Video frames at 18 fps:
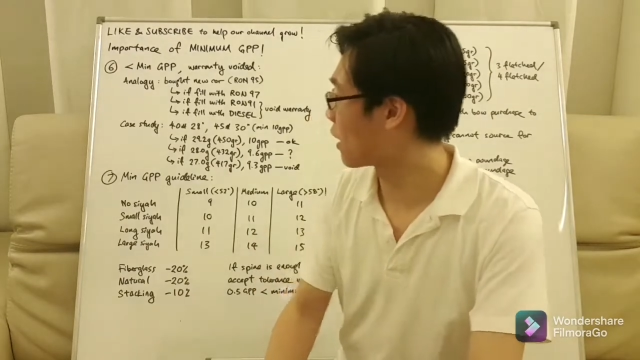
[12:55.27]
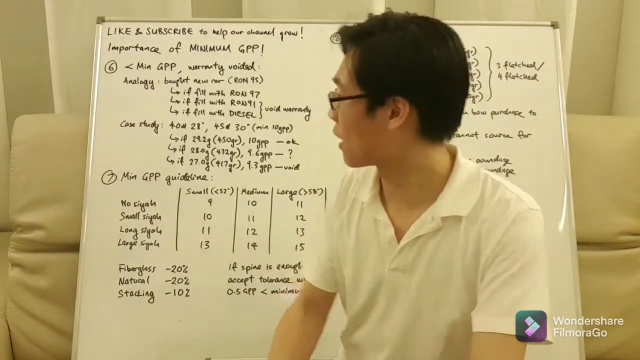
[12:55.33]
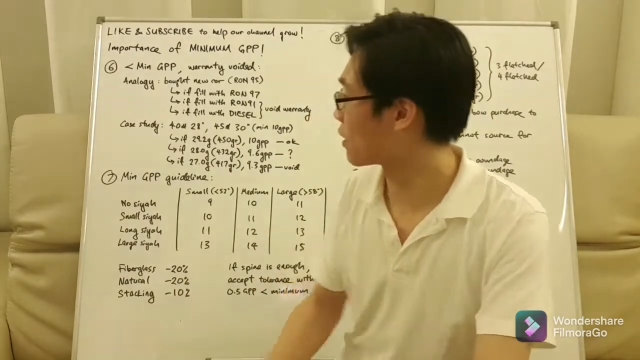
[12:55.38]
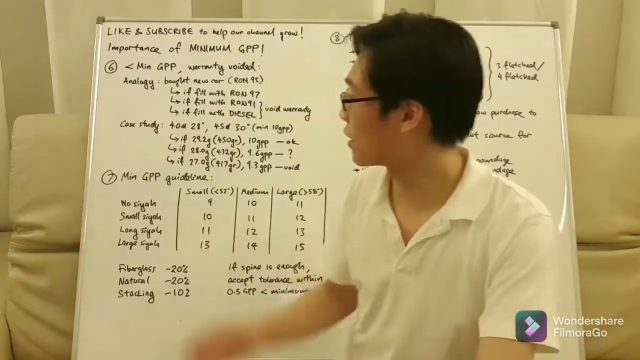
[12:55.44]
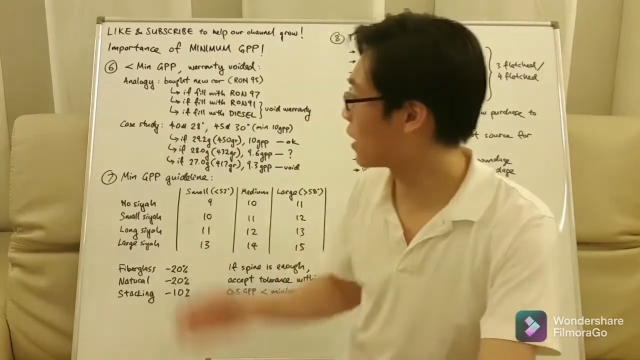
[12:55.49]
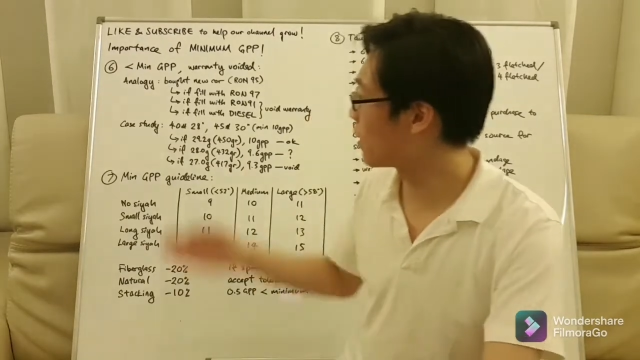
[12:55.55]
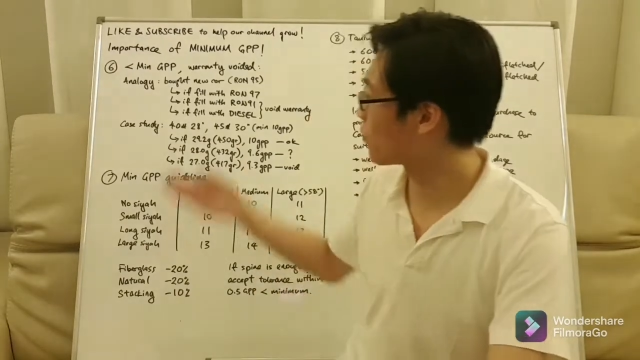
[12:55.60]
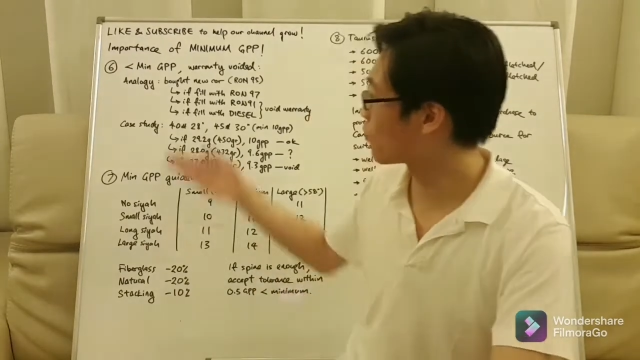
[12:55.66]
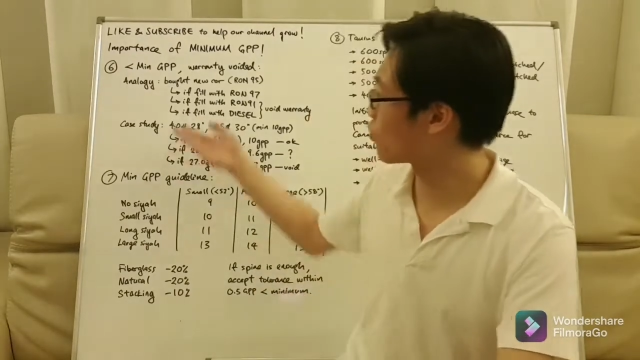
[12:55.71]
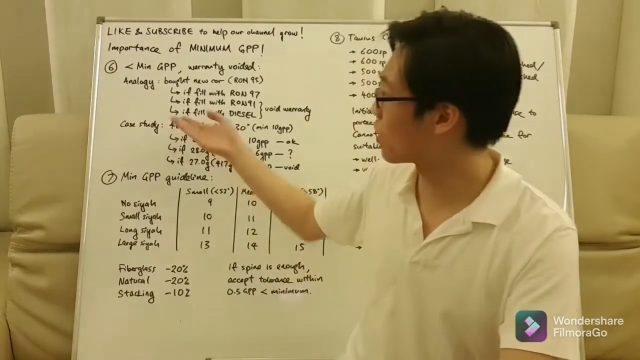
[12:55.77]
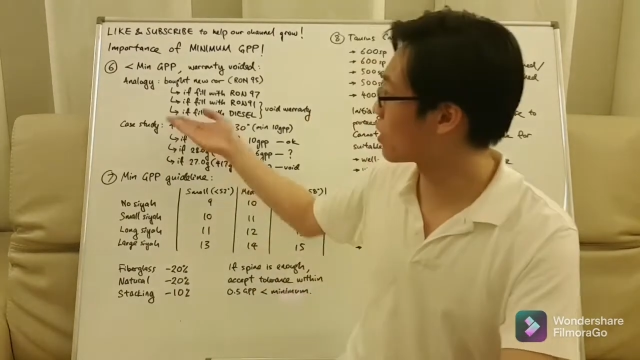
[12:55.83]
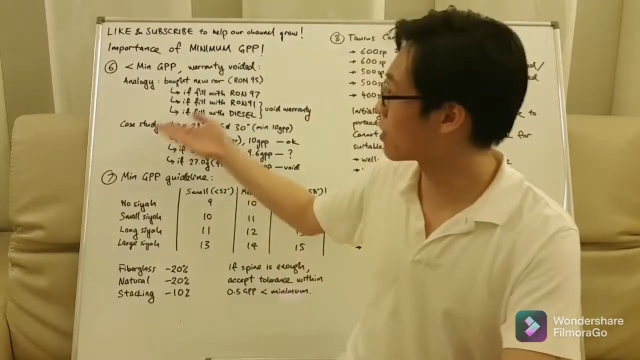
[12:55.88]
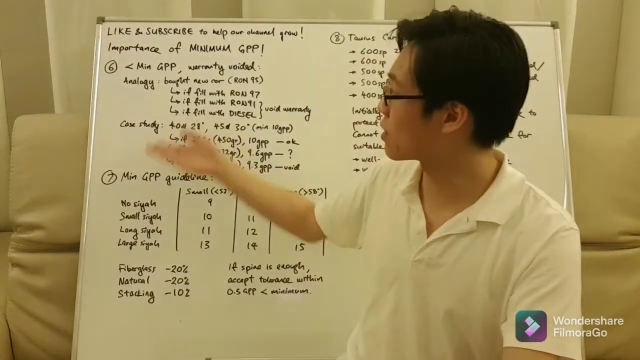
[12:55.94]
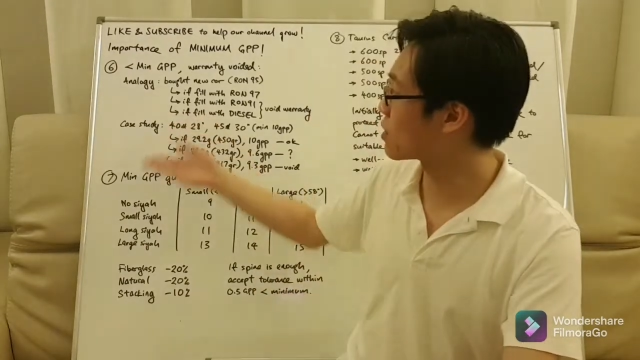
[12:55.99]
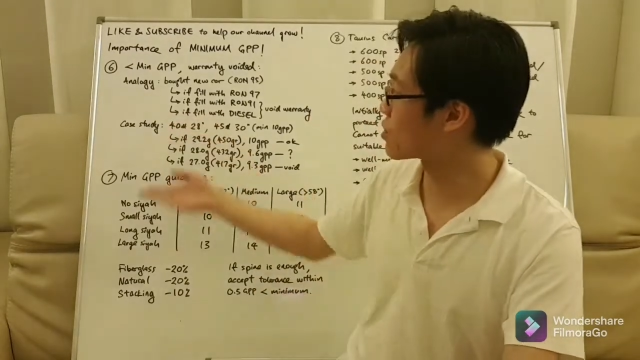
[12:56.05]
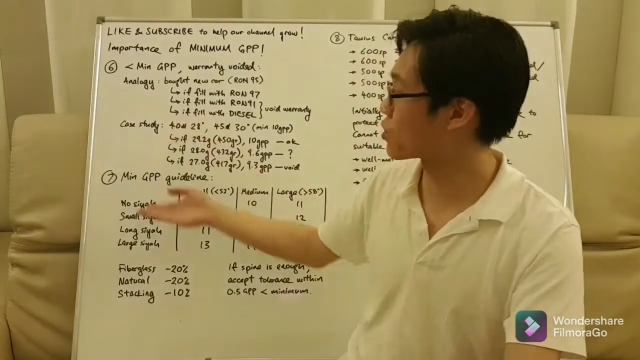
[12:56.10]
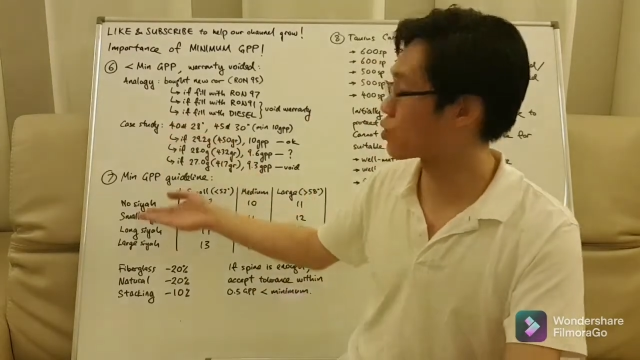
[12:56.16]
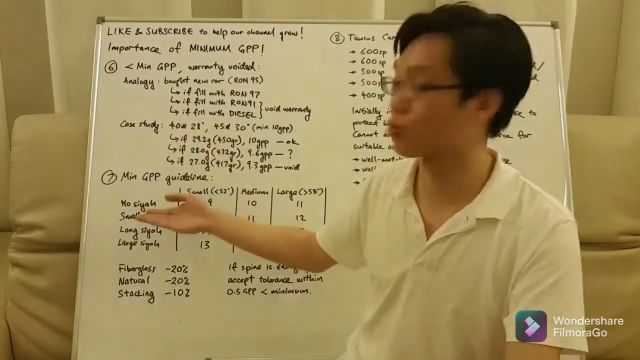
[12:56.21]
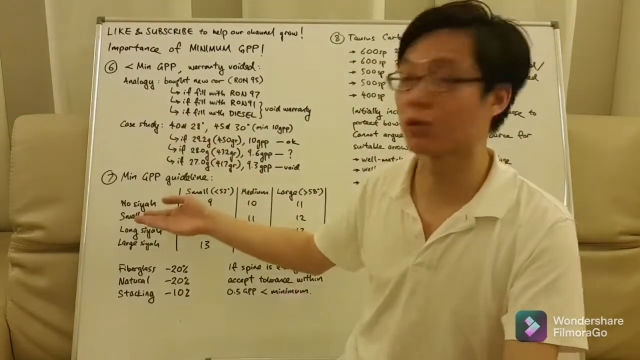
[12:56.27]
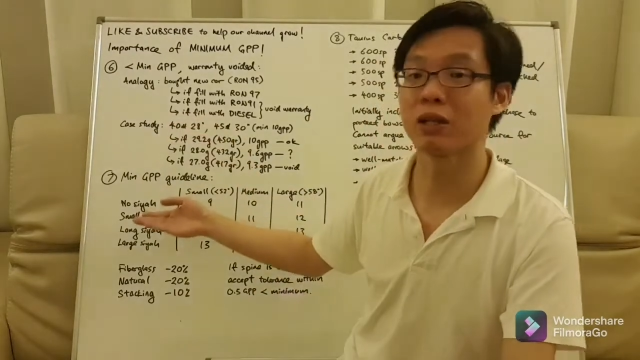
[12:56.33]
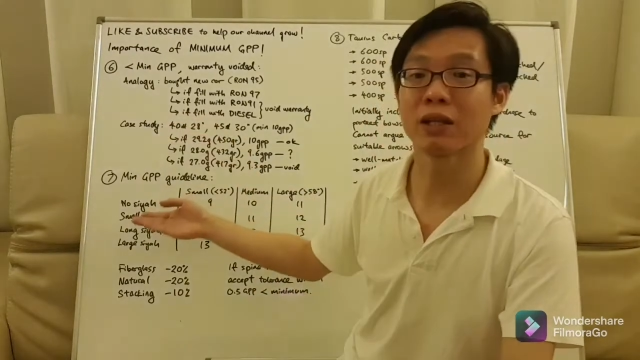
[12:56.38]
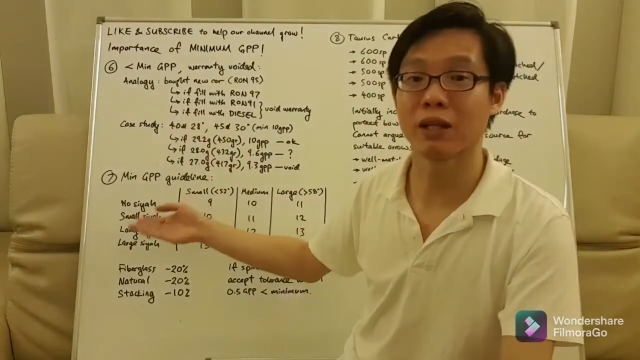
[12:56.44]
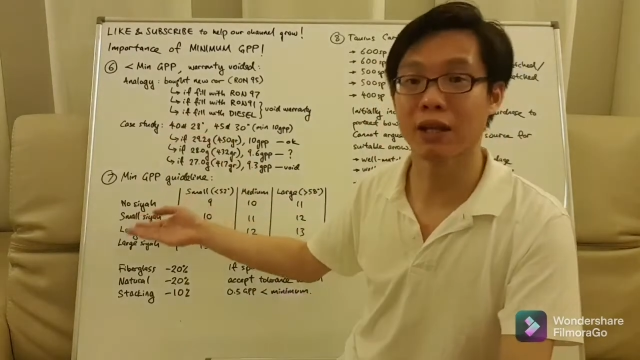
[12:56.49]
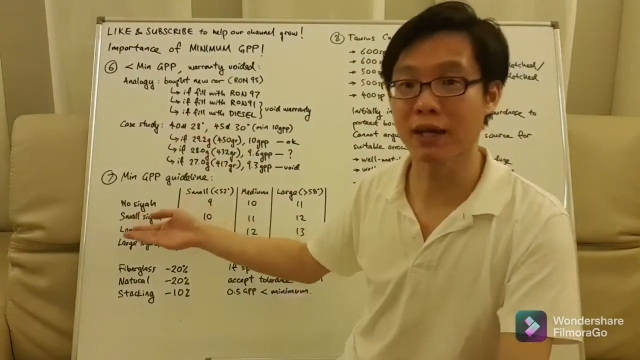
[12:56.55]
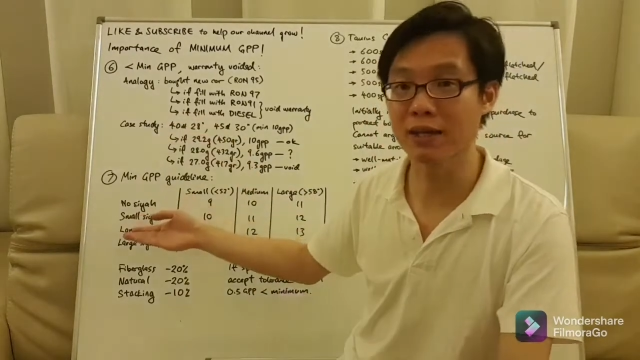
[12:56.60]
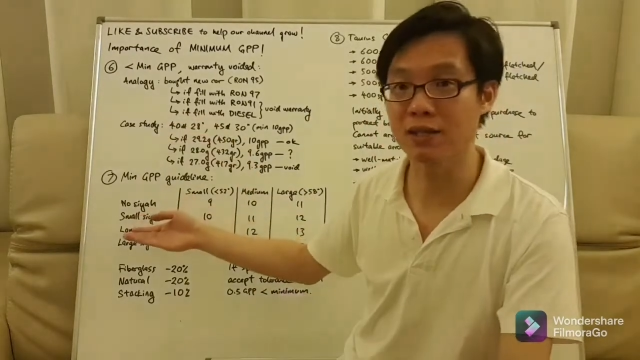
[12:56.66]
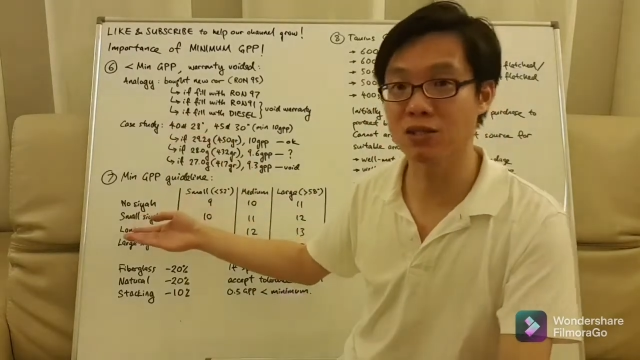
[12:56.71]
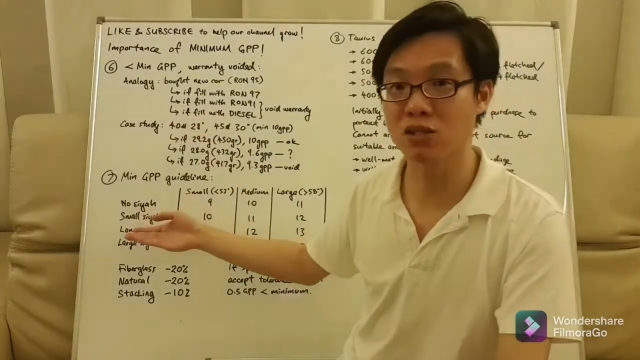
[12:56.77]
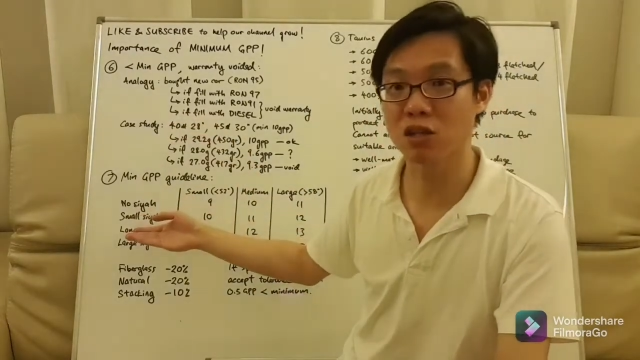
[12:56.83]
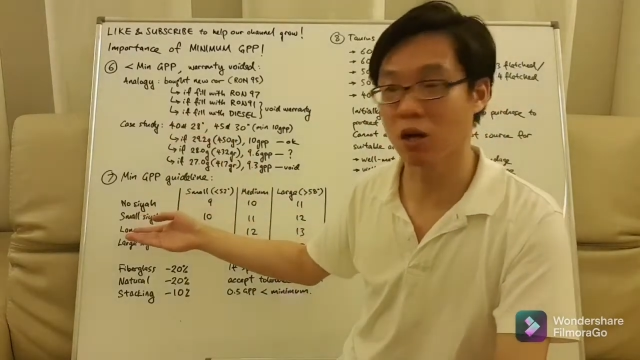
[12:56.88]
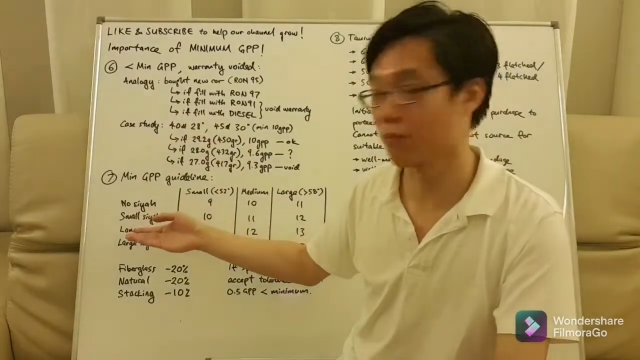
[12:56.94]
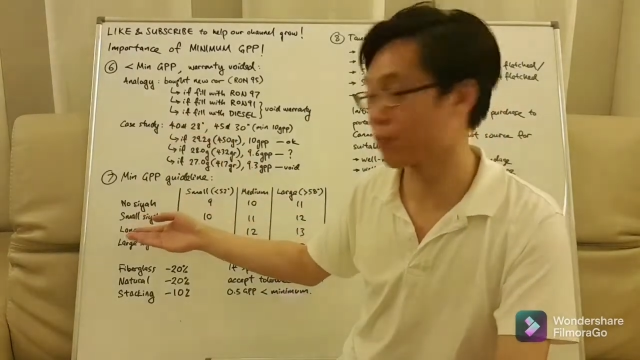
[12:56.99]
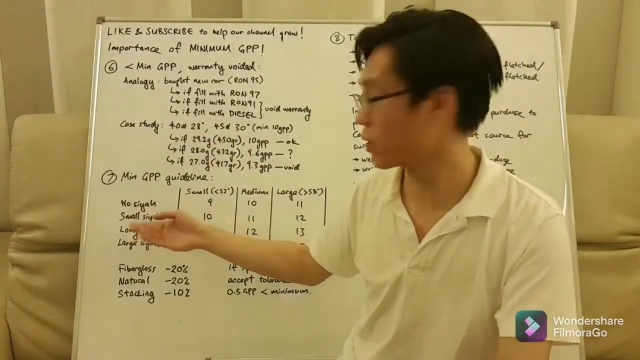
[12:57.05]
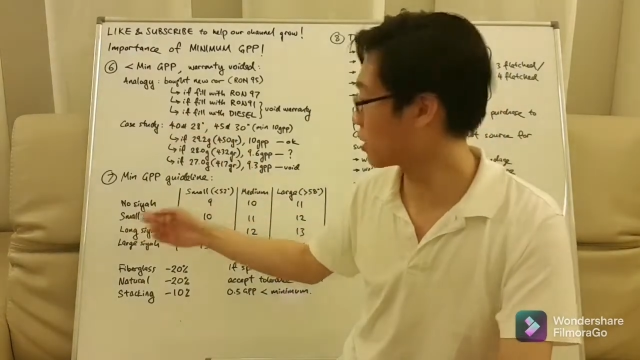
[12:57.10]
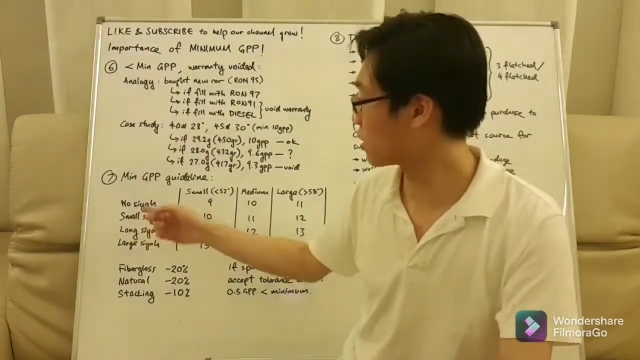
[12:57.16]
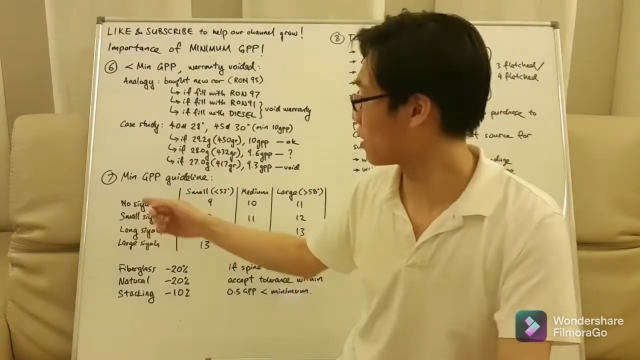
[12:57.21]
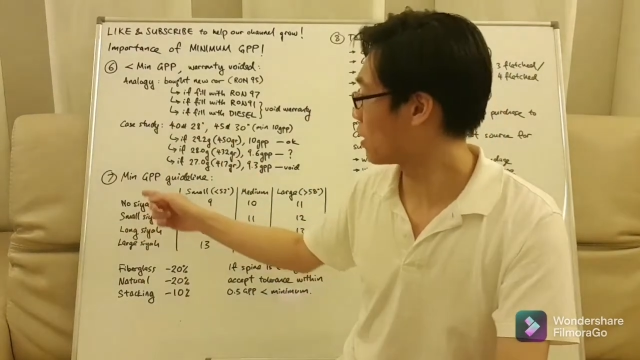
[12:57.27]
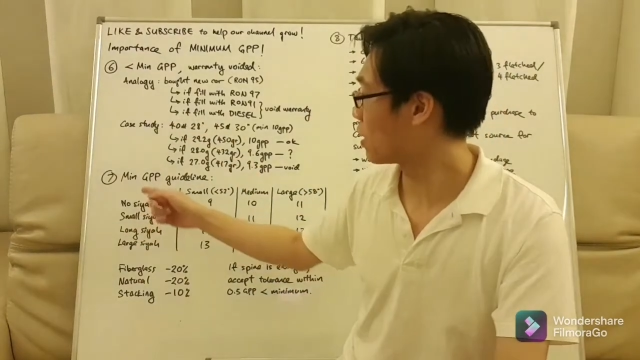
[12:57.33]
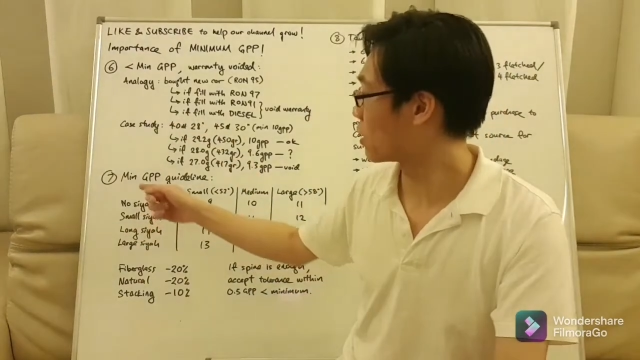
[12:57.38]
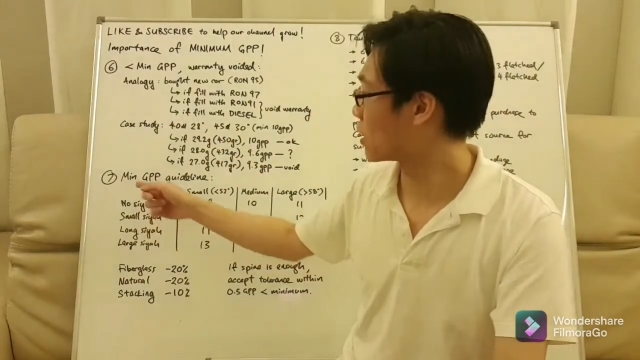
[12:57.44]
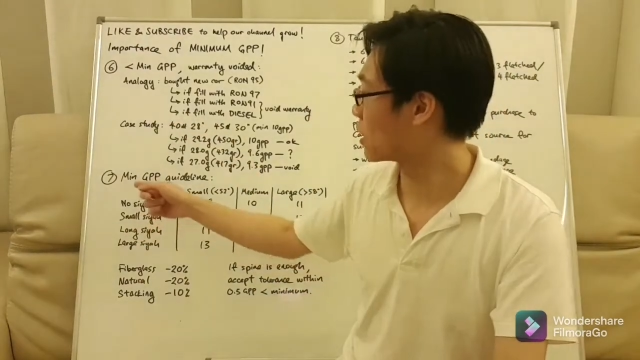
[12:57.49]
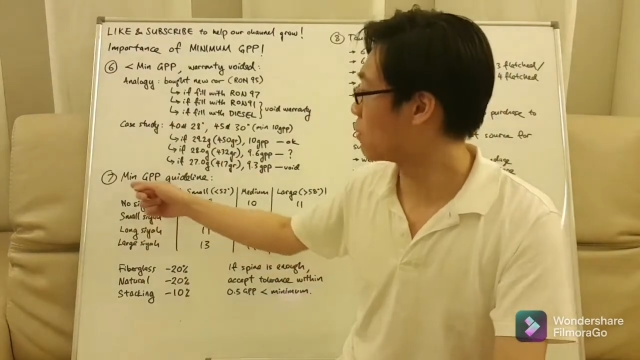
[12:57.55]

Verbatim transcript: And that brings us to the next topic,